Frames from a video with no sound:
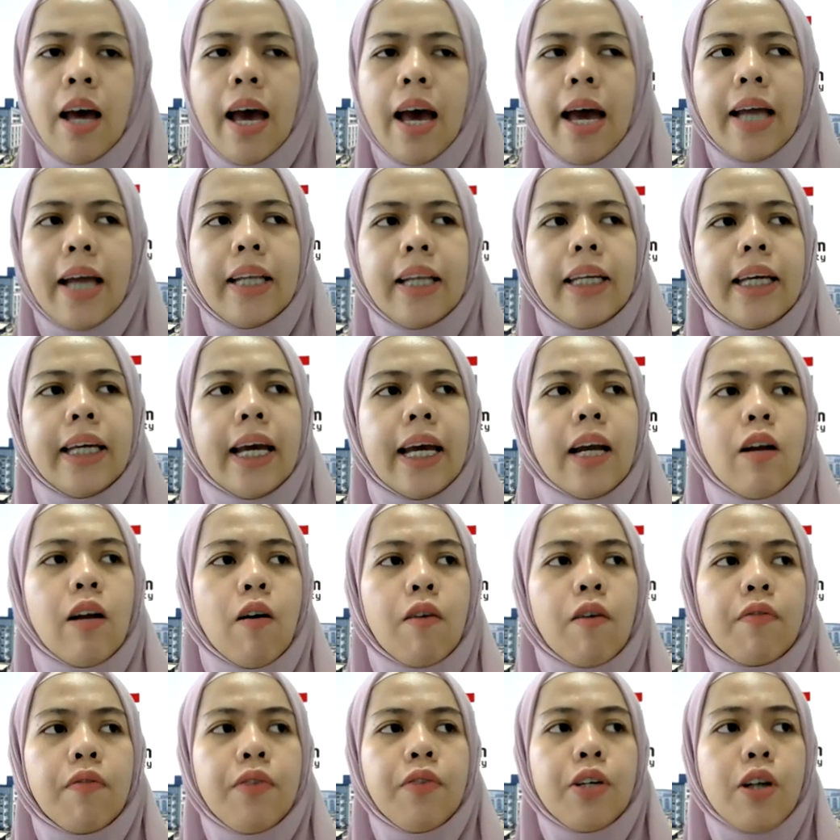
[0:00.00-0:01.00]
At the end
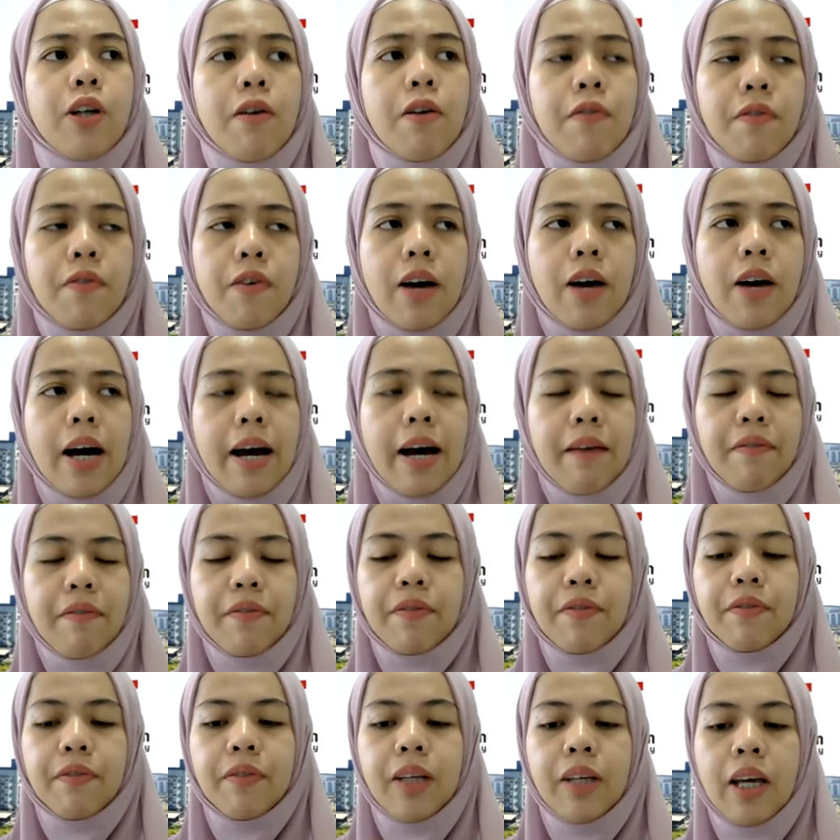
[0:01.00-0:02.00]
of year 5,
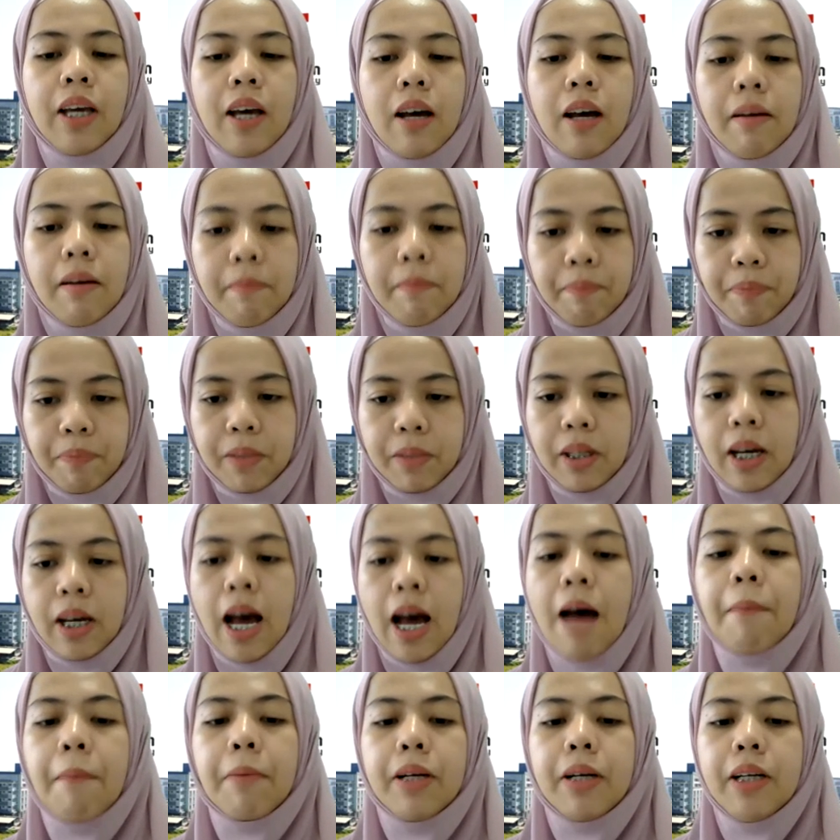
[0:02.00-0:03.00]
yeah, the
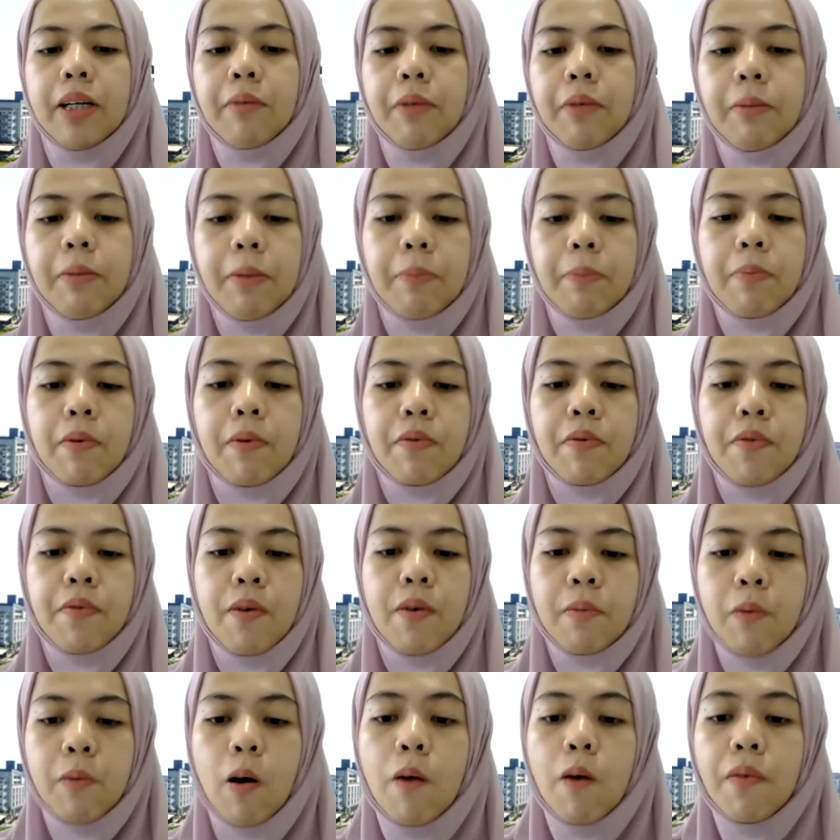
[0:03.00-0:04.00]
company will be
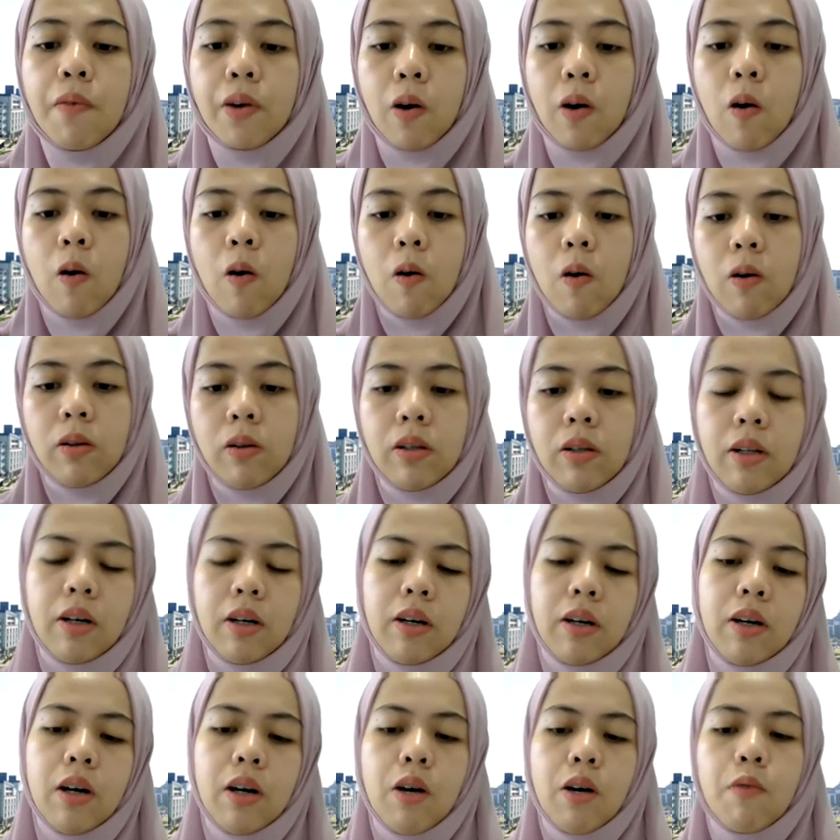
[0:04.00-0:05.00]
perform overhaul
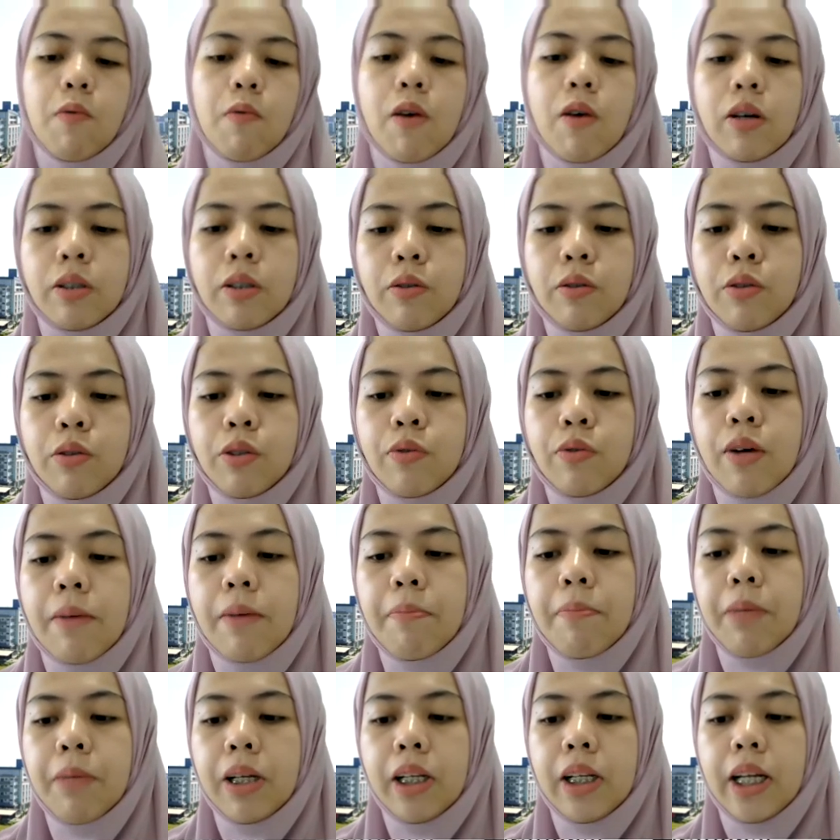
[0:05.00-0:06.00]
worth to
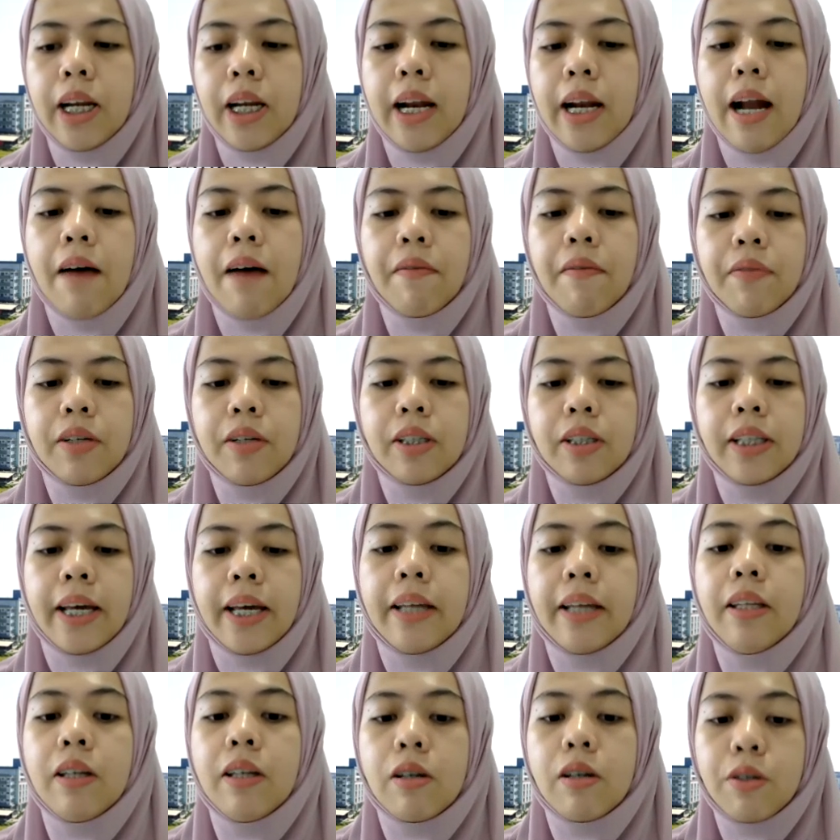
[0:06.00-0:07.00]
12 million. And after
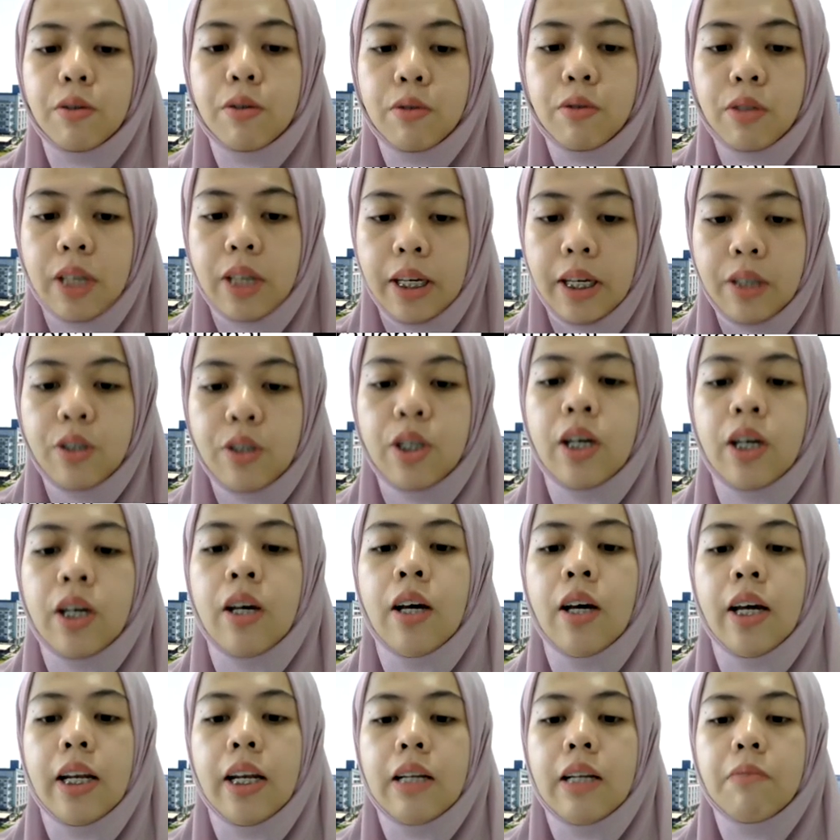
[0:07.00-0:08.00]
10-year usage,
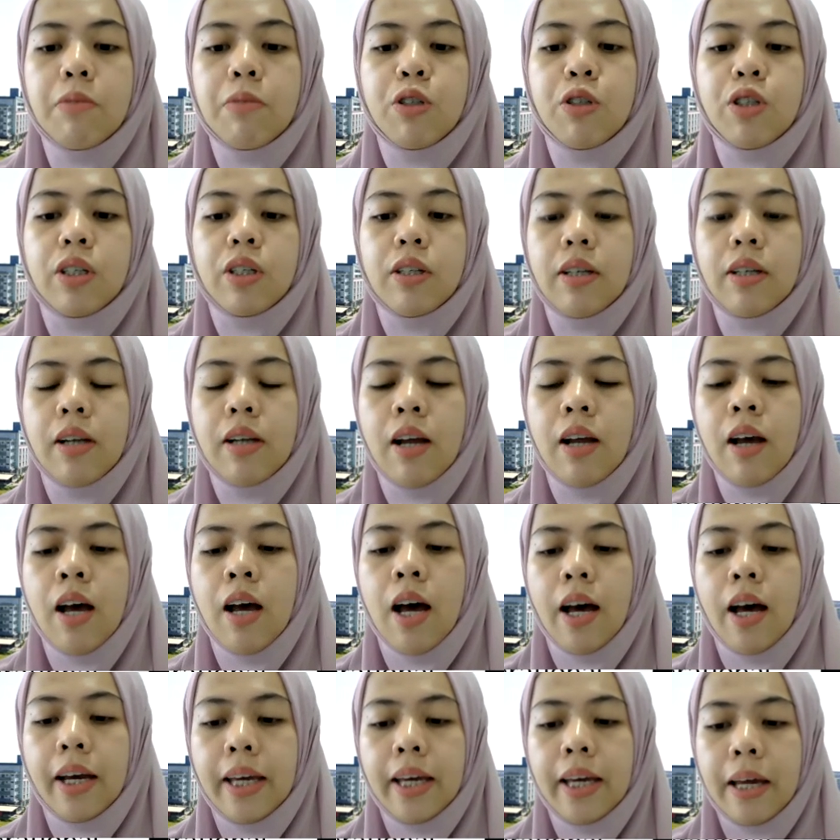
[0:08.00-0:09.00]
the machine
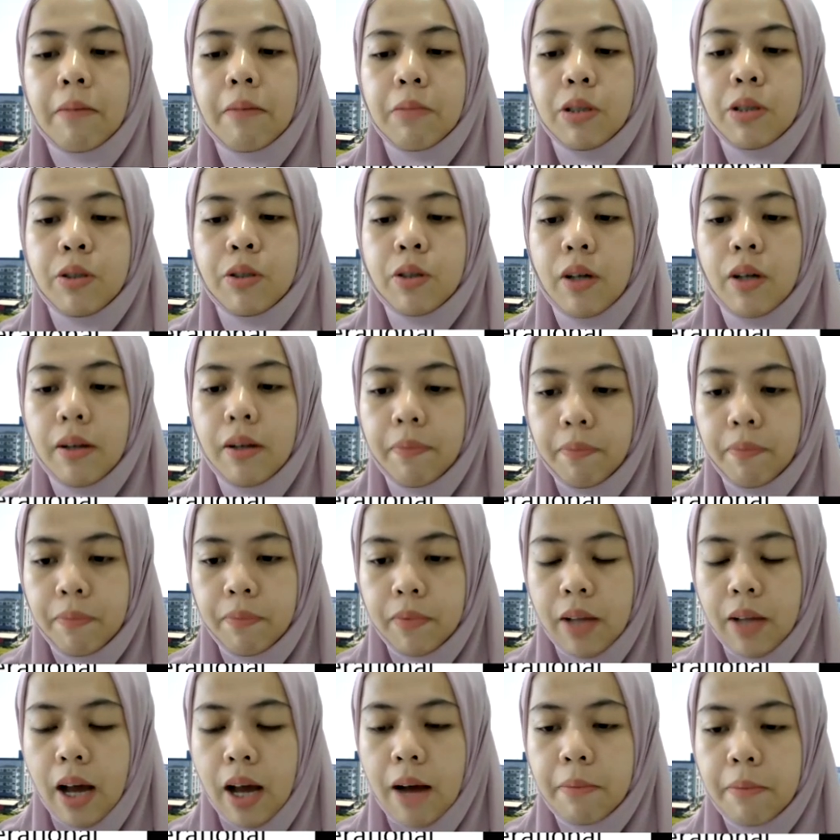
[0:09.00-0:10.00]
can be sold
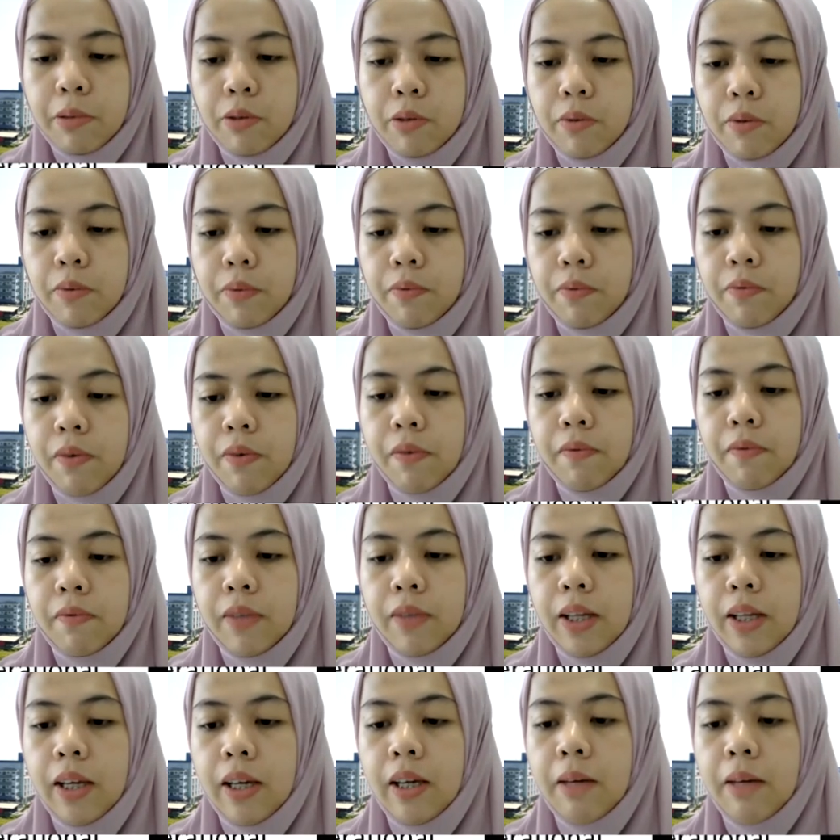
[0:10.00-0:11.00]
up to
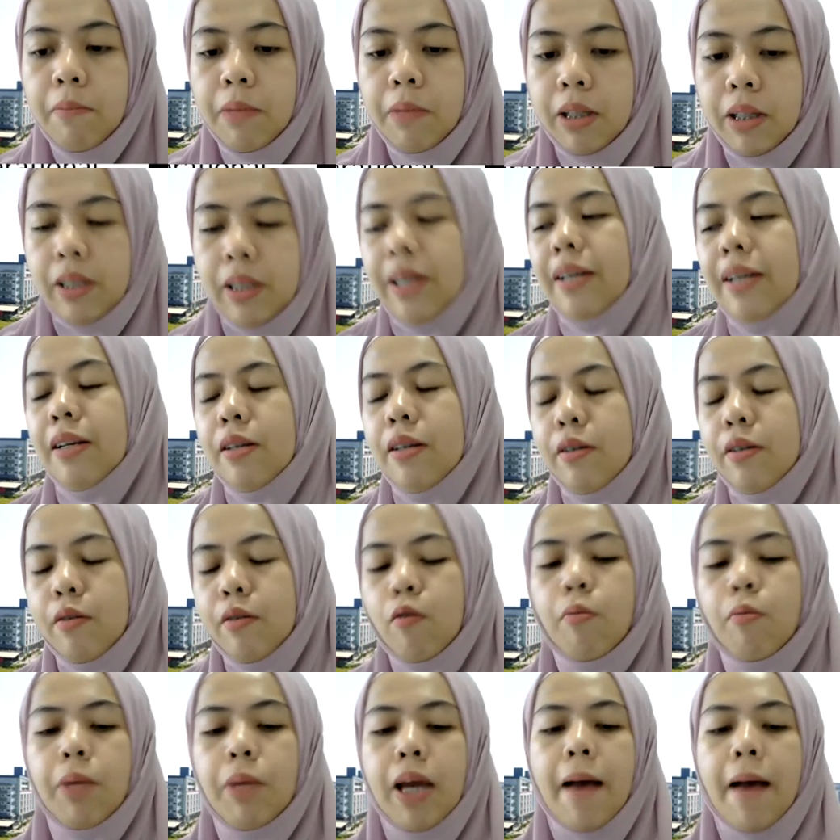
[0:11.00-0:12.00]
50 million
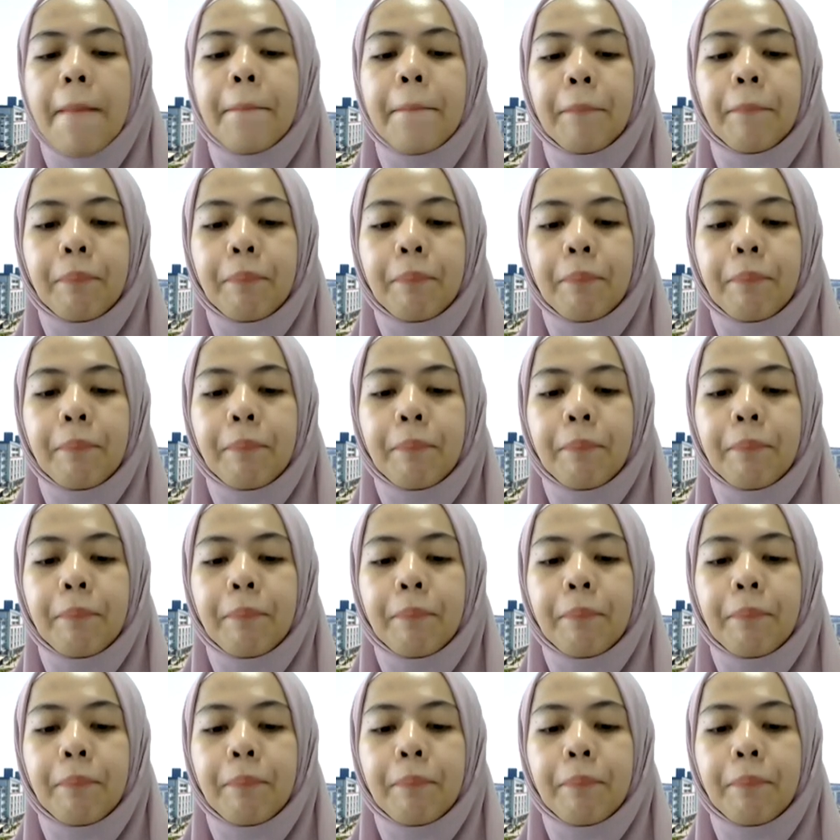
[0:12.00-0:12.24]
rupiah.